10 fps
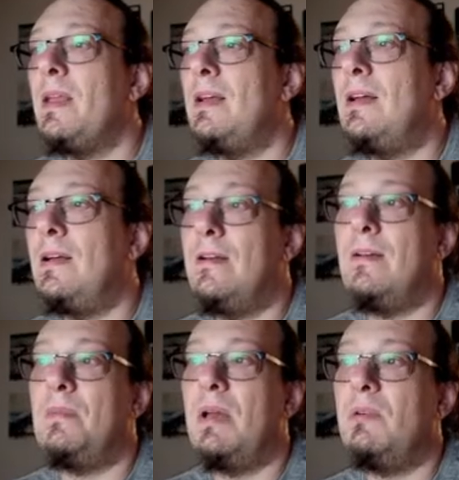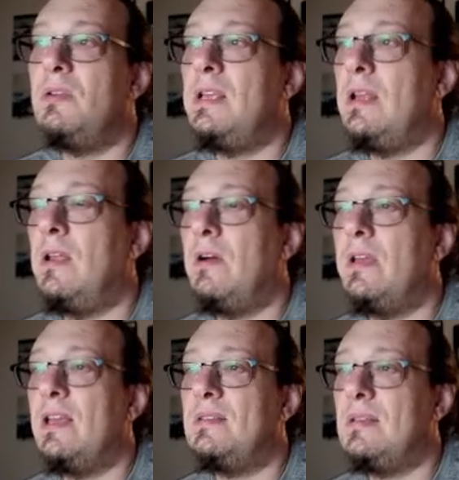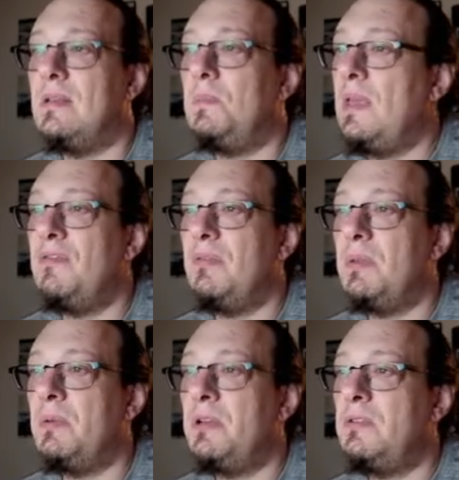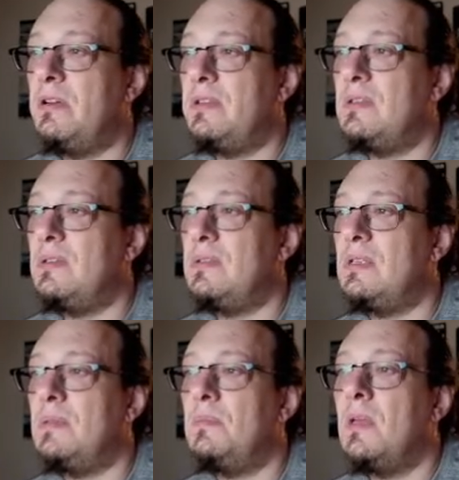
I'm only allowing SNMP from the monitoring system.